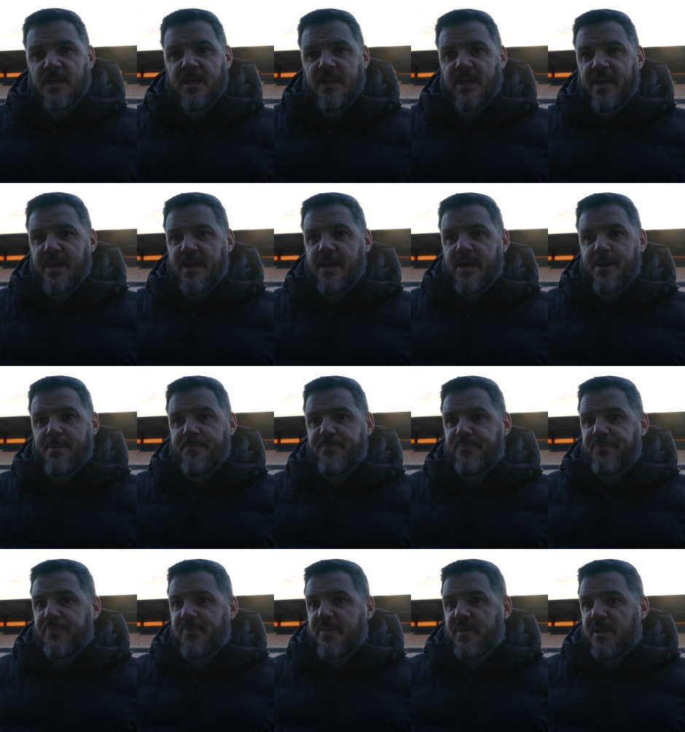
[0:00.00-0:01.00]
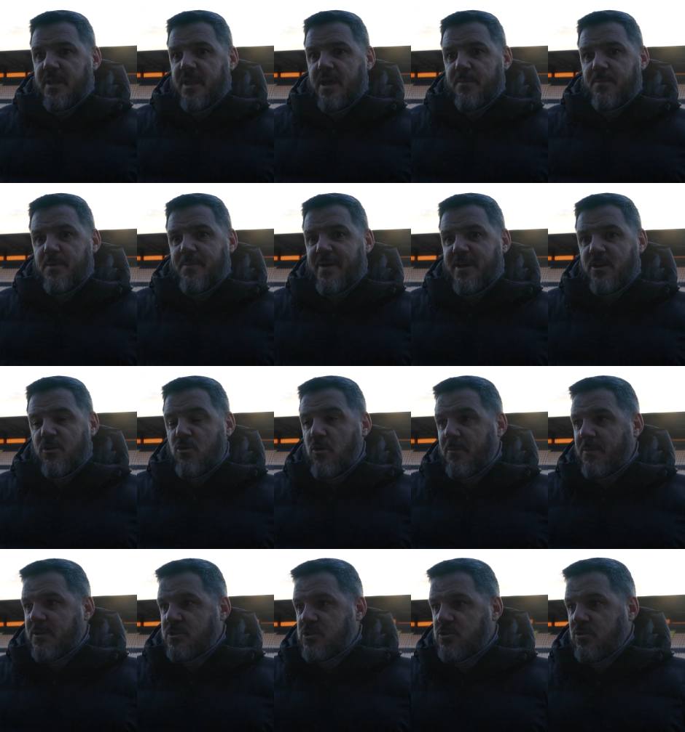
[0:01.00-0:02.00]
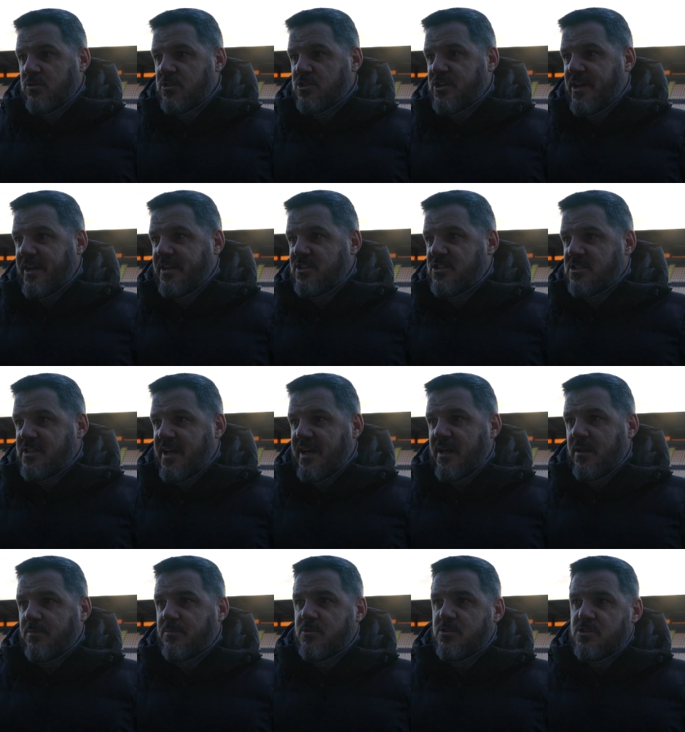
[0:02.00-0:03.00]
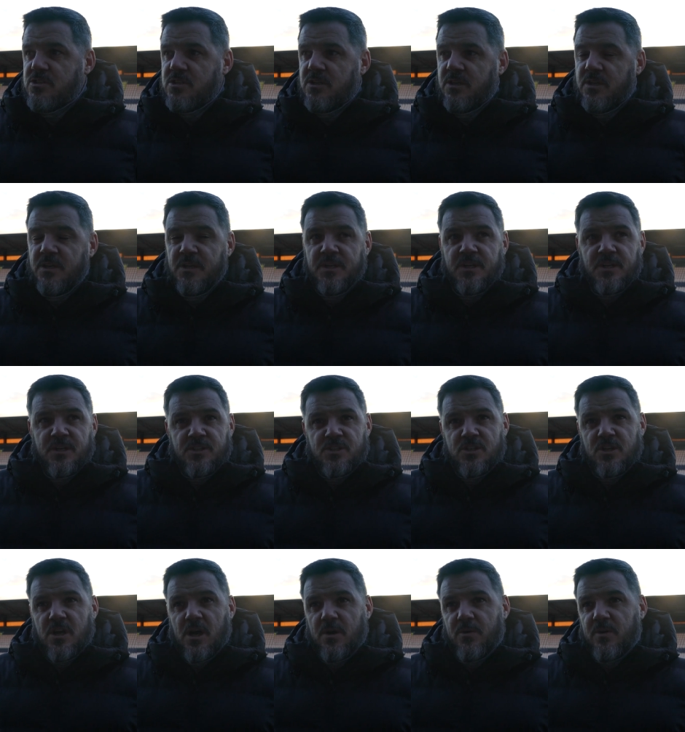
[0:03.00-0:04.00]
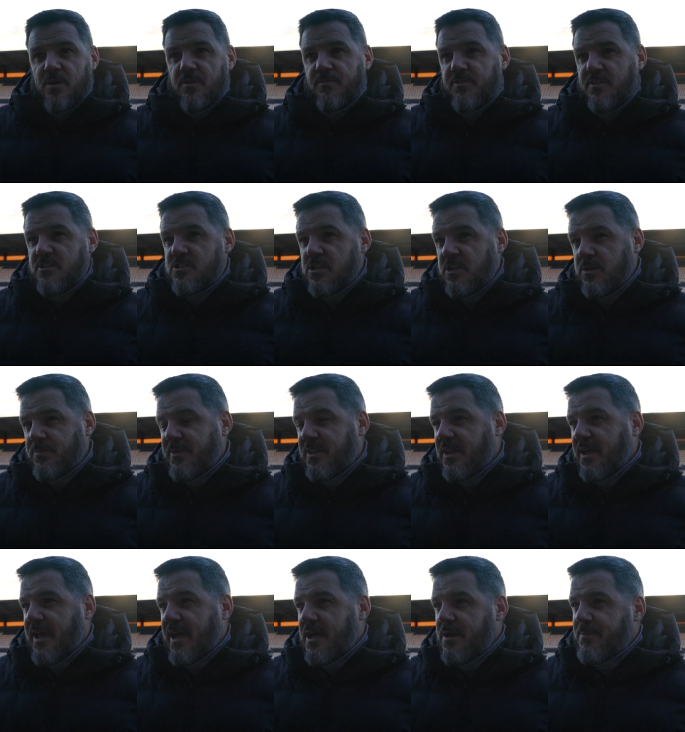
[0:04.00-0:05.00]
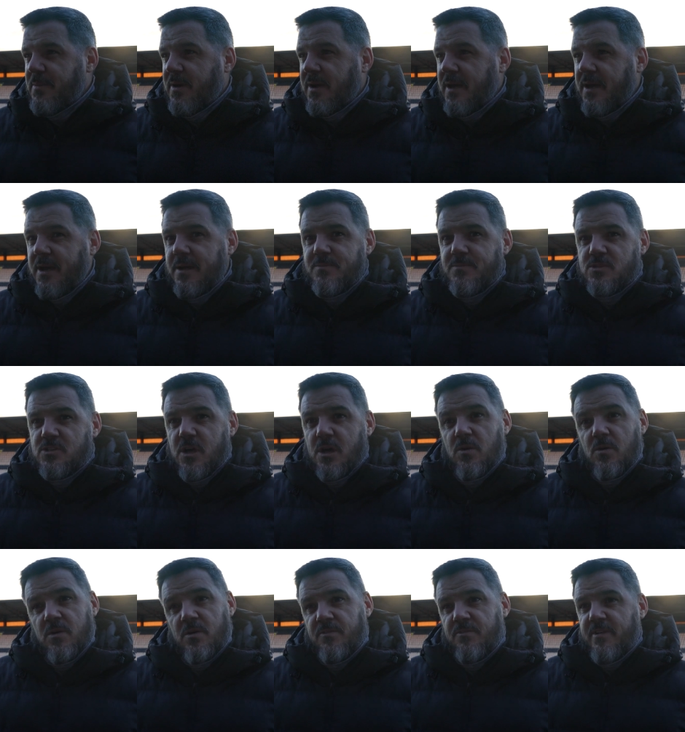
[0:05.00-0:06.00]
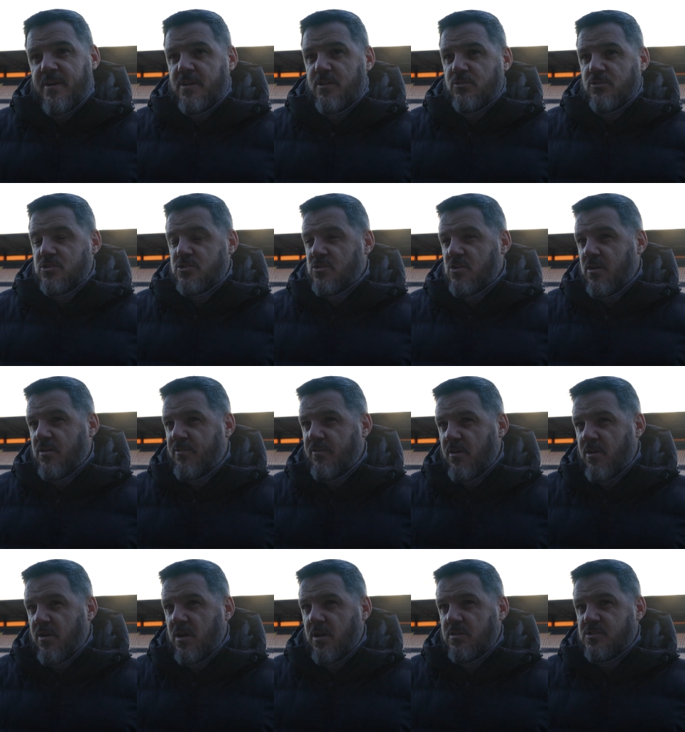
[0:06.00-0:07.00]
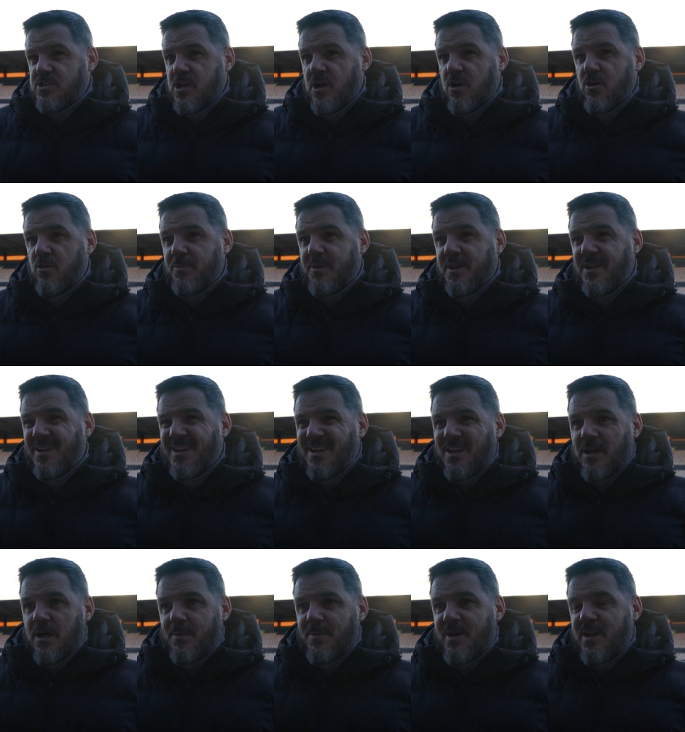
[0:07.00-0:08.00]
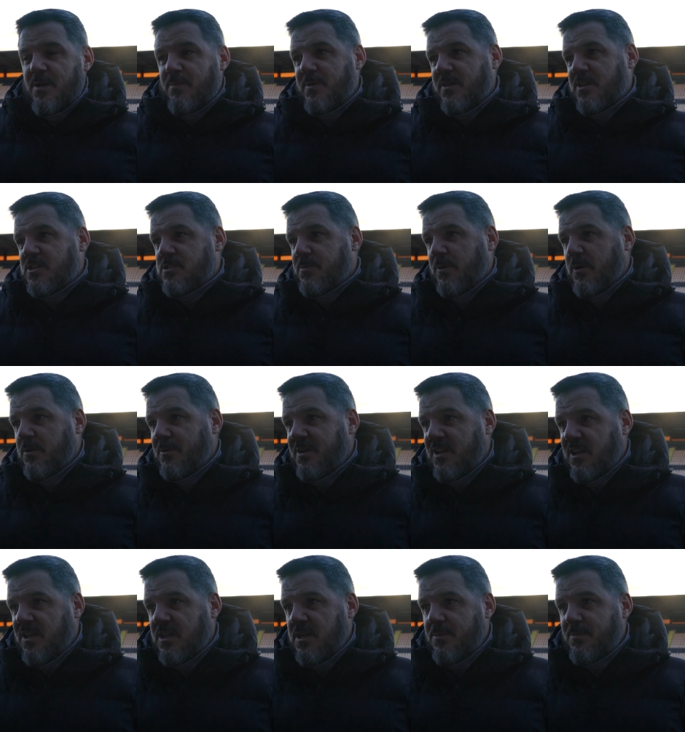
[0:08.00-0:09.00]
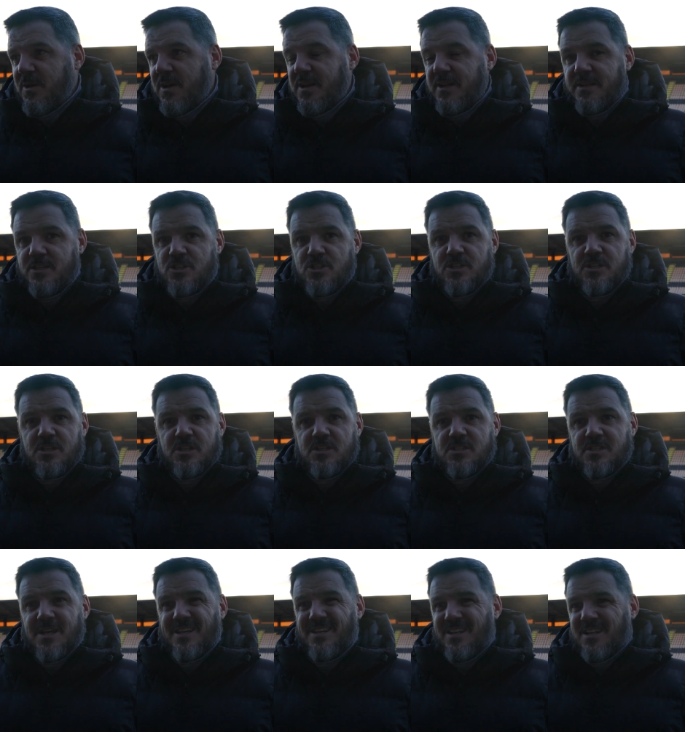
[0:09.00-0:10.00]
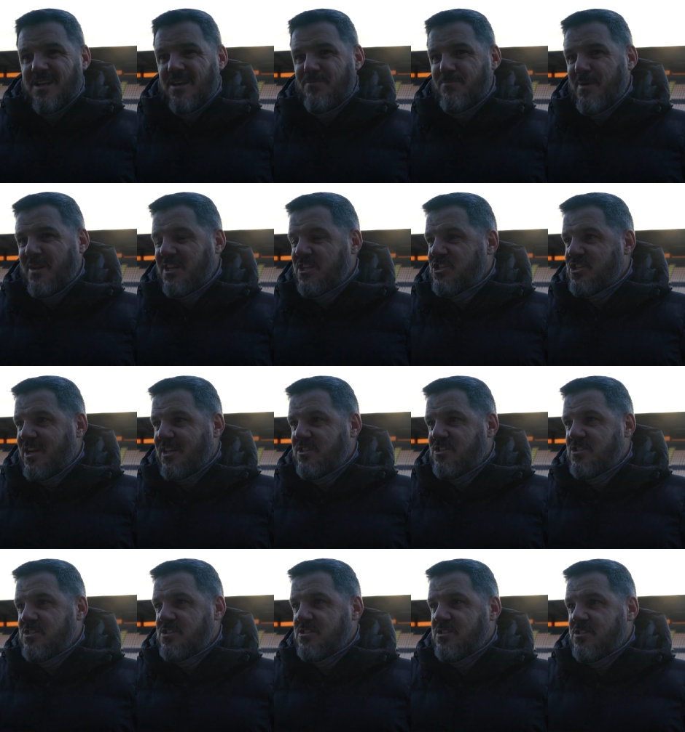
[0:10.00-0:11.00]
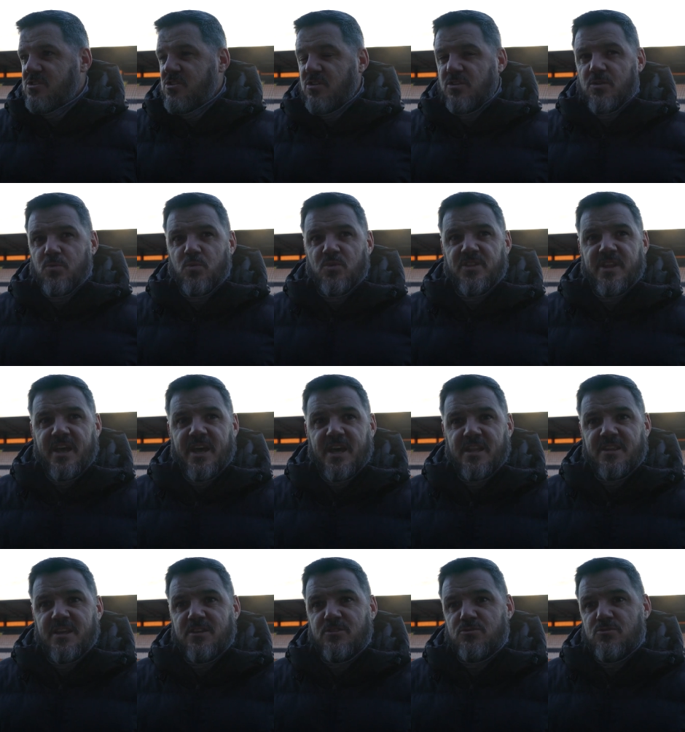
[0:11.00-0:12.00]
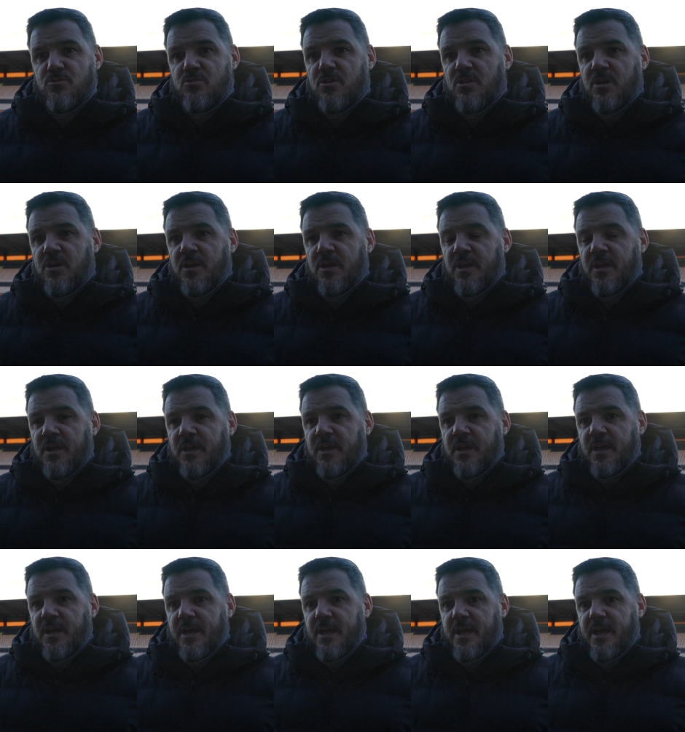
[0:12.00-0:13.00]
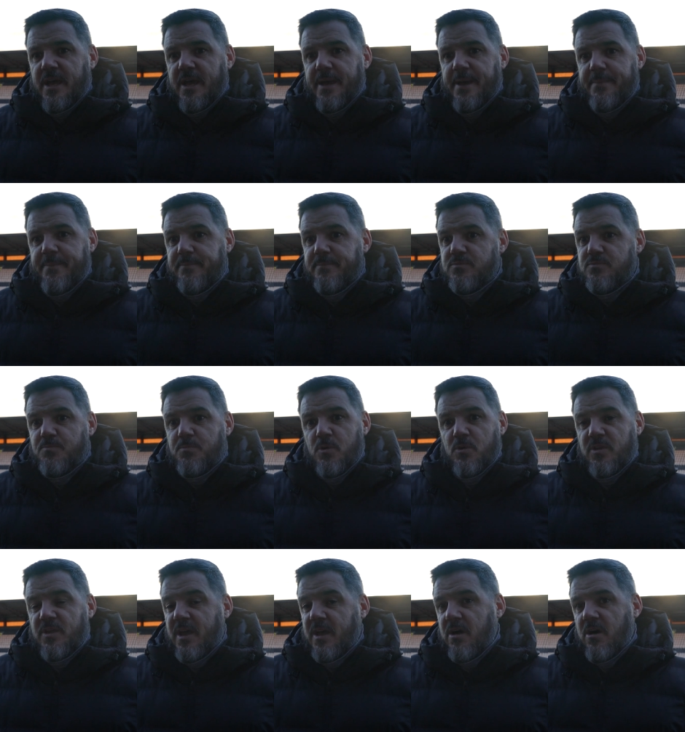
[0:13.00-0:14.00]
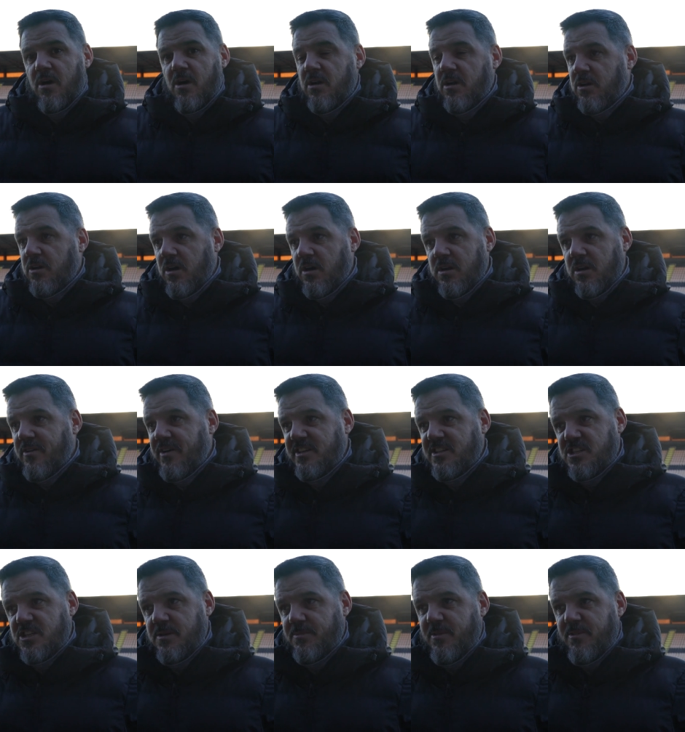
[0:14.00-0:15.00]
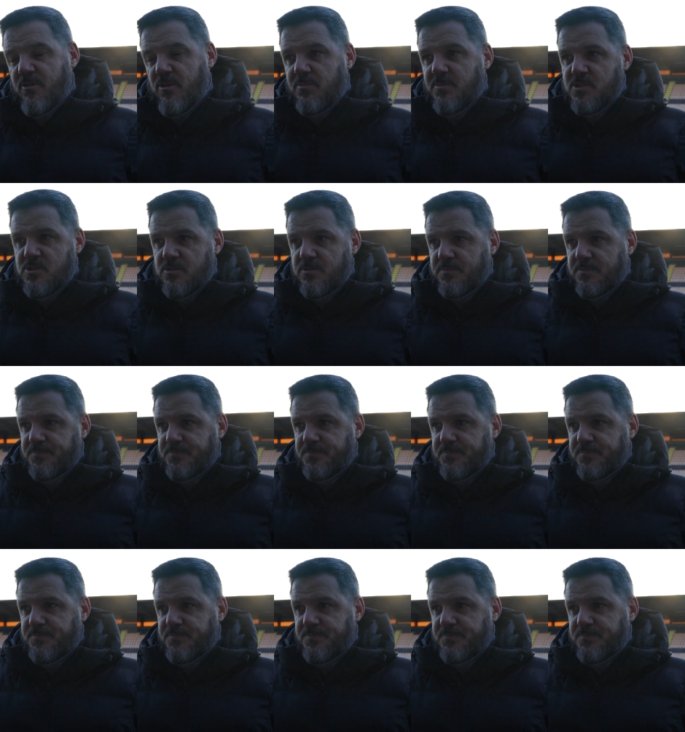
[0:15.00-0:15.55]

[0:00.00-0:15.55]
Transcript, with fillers: um, and we made a couple of subtle changes that helped us to go and convincingly win the game. Um, so very good to score four goals at home, and I'm a little bit disappointed we didn't keep a clean sheet because they didn't have many chances, and sort of the one they had they took. Um, but yeah, all in all, a great team performance.